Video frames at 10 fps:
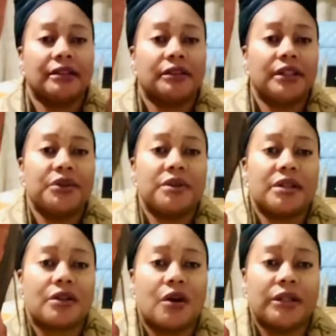So they
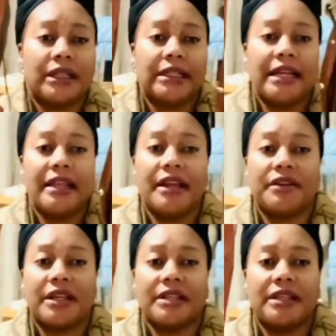used coated leather. You
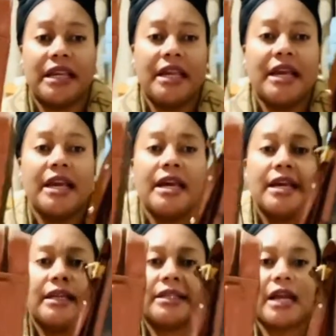can see
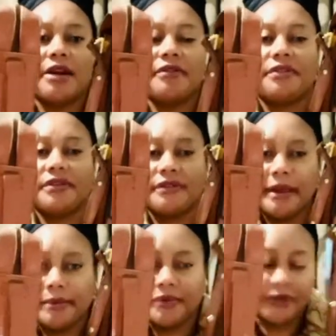it's kind of the
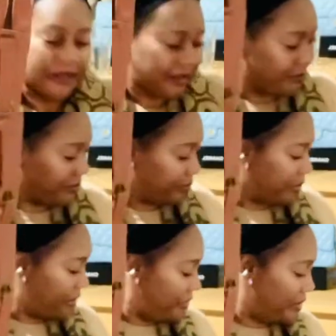same. So it's the same
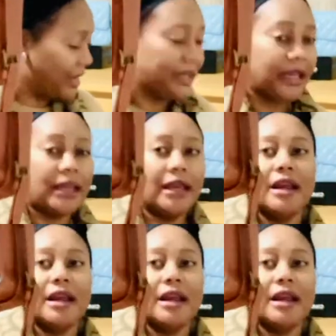period, I think,